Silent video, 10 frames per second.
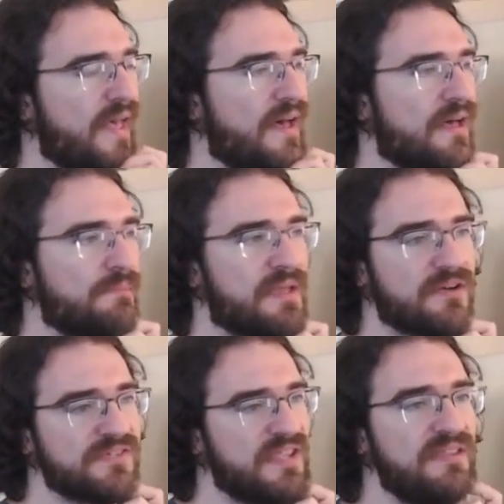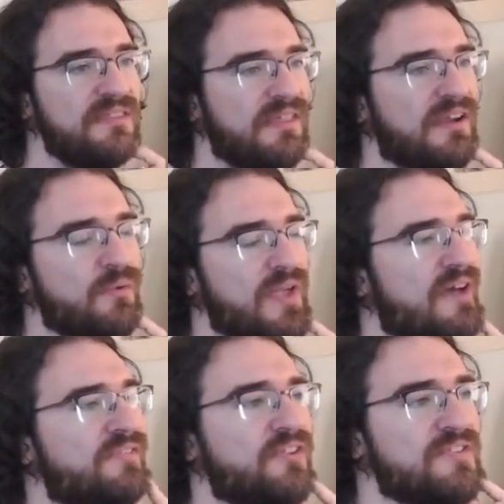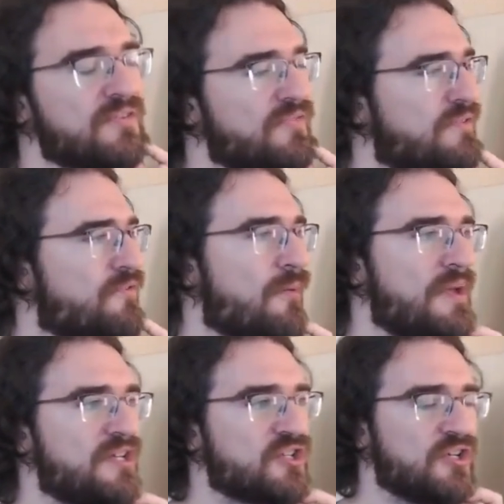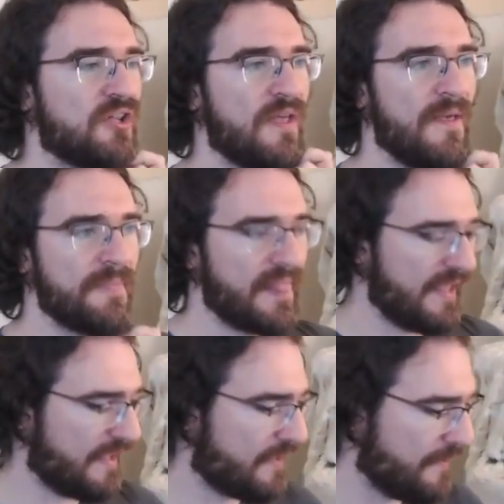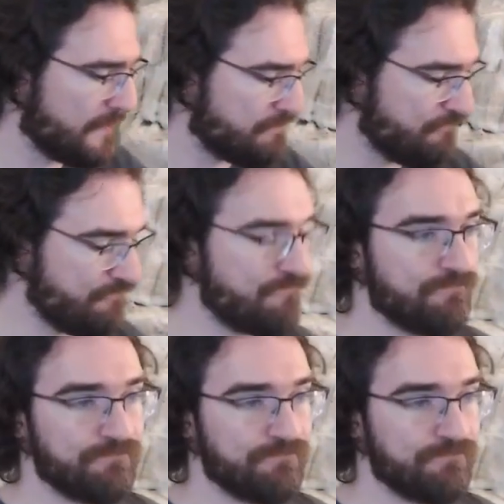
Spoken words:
because in there we have tons of information, like when